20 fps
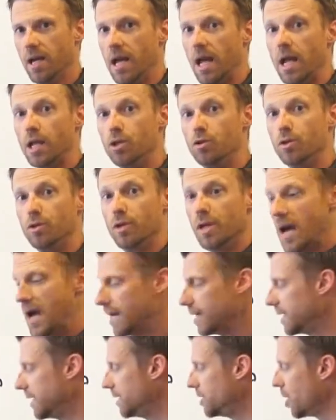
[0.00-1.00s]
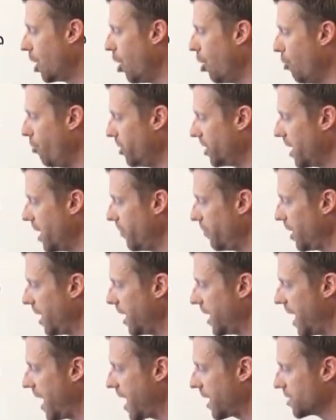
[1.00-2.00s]
and you do not need to open up
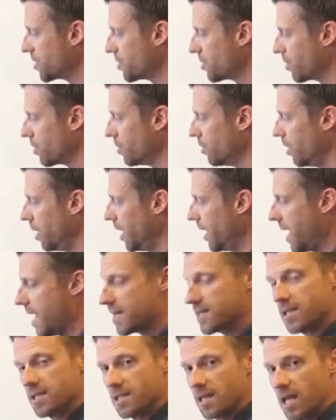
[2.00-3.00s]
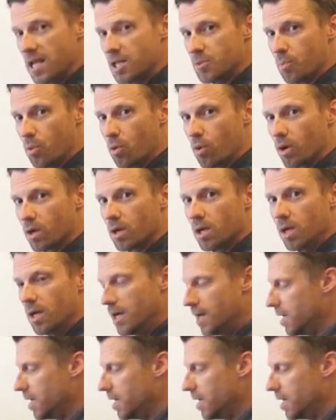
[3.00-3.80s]
an external SSH port